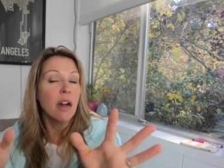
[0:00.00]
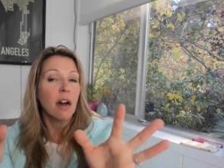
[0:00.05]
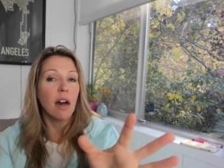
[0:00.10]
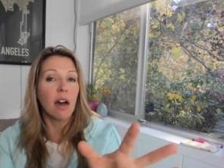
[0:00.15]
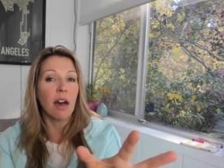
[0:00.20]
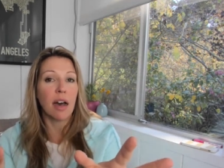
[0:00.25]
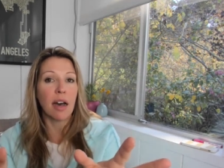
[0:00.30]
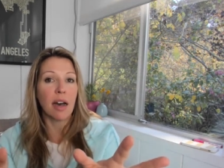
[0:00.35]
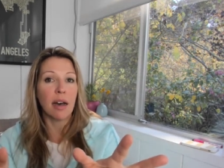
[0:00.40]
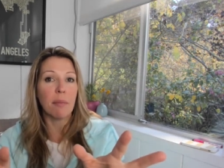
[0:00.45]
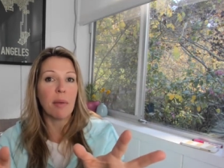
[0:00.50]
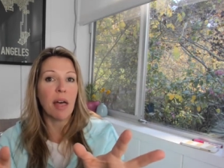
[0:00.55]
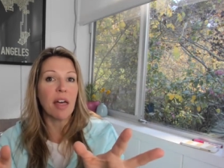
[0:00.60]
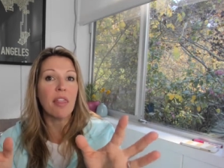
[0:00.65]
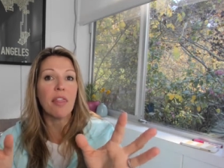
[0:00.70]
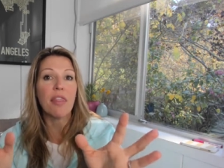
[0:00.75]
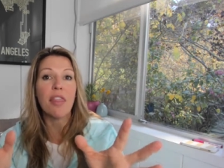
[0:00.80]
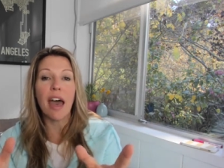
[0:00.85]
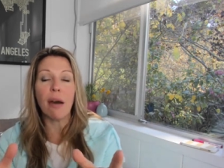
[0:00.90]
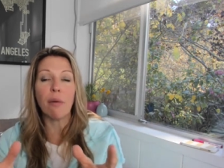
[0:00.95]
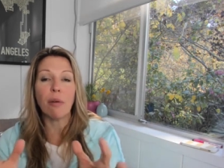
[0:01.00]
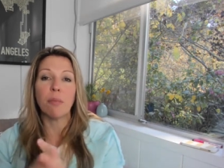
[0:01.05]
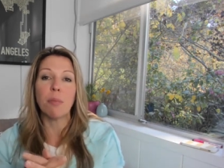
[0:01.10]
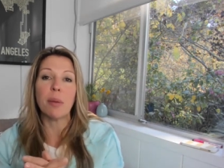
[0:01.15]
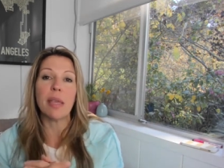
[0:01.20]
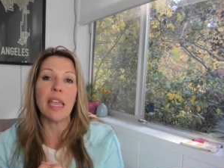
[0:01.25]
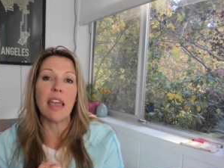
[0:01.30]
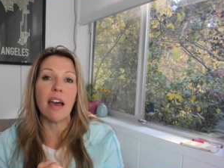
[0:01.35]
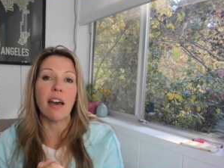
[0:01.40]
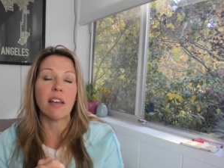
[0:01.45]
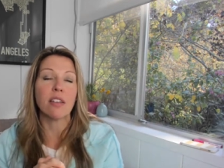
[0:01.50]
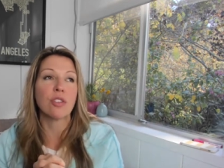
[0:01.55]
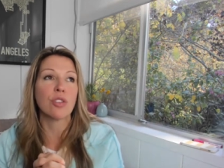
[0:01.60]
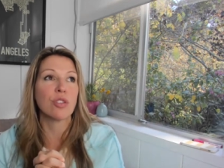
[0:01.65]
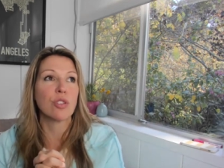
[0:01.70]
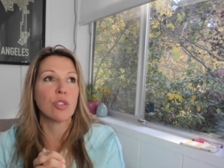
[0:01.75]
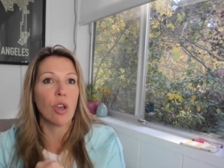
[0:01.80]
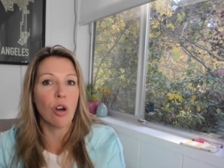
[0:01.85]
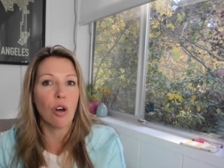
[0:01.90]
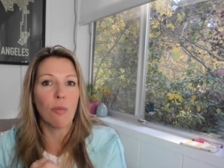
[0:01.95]
that would be
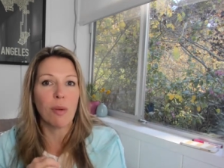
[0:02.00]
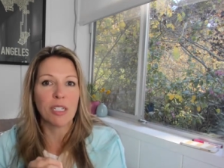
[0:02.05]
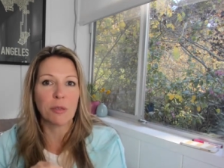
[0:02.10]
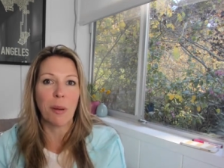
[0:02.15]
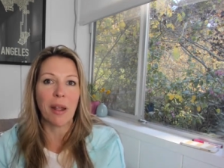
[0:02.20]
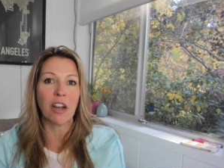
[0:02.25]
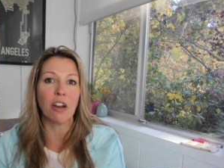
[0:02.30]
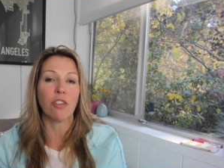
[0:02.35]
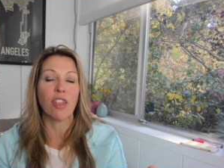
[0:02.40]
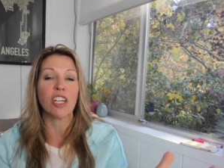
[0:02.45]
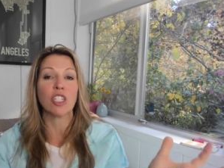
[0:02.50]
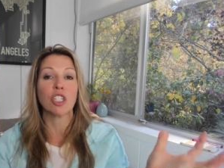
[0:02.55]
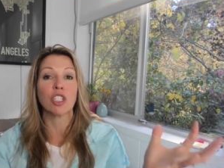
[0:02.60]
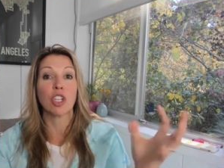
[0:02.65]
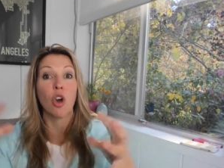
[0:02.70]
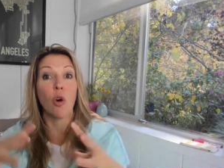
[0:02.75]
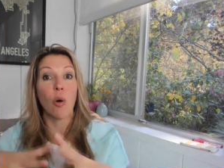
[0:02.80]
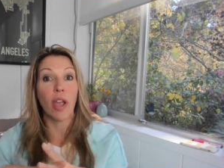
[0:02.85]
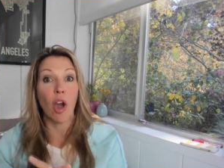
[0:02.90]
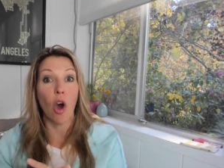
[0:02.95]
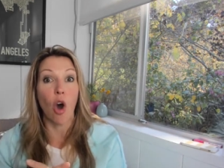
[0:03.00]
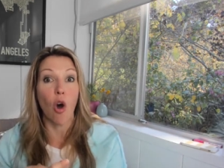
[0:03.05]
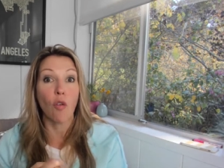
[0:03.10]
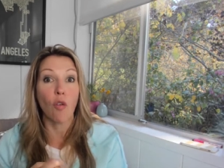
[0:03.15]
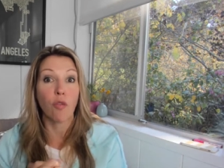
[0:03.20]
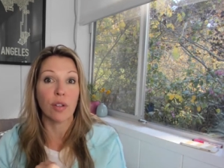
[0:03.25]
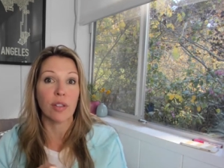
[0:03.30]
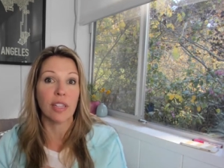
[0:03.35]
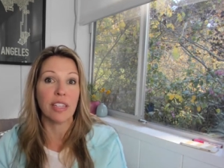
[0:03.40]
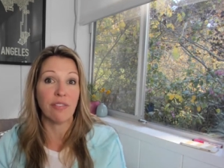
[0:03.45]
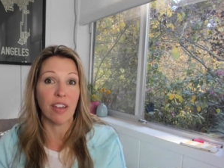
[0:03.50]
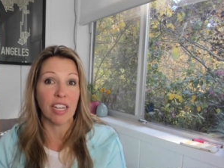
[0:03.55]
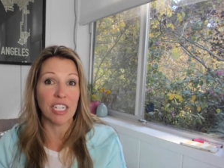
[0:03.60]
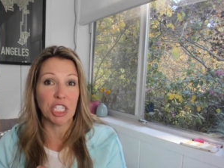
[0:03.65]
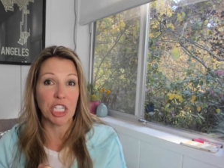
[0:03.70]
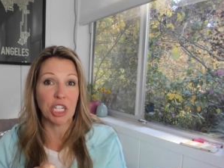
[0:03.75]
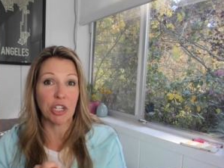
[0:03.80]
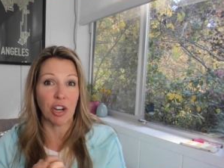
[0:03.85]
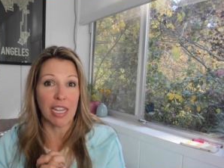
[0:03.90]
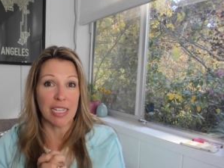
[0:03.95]
so much better than just going overly
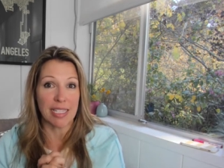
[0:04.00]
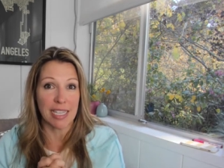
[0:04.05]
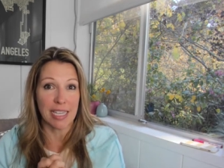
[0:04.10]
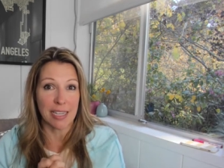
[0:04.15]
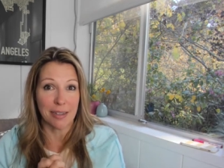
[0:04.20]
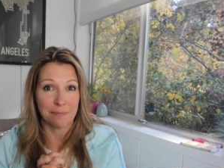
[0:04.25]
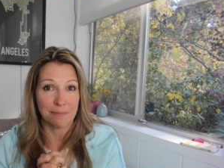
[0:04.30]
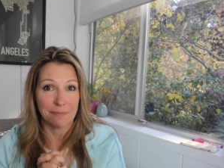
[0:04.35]
veggie crazy.